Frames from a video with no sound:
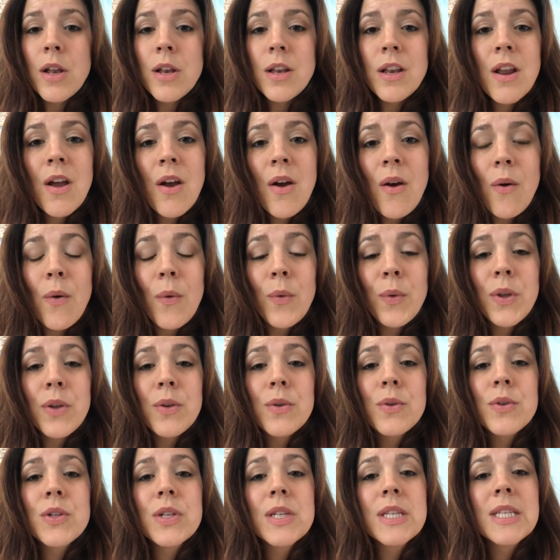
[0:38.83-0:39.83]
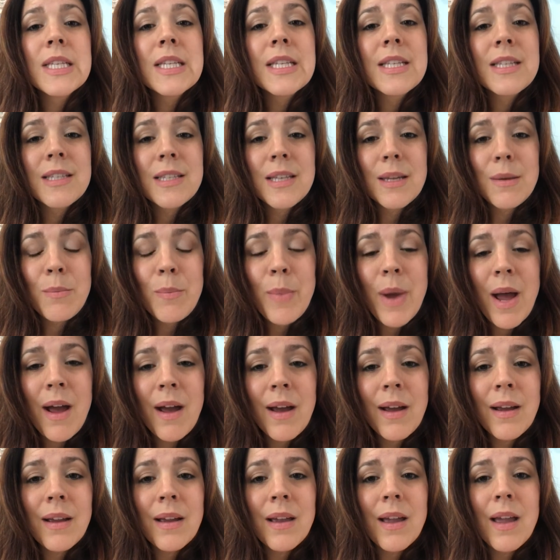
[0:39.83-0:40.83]
No, you just sit
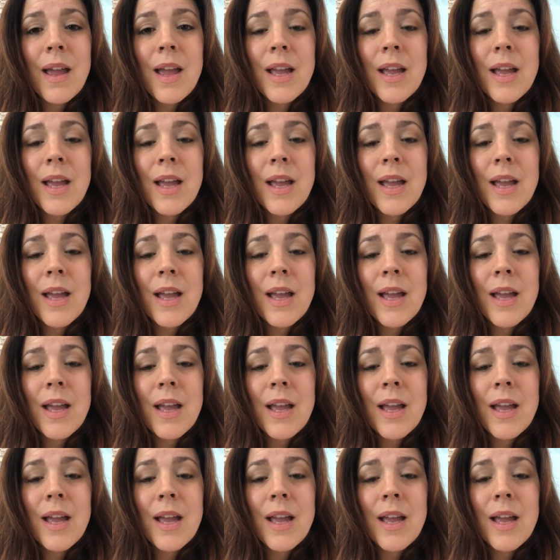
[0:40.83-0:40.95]
back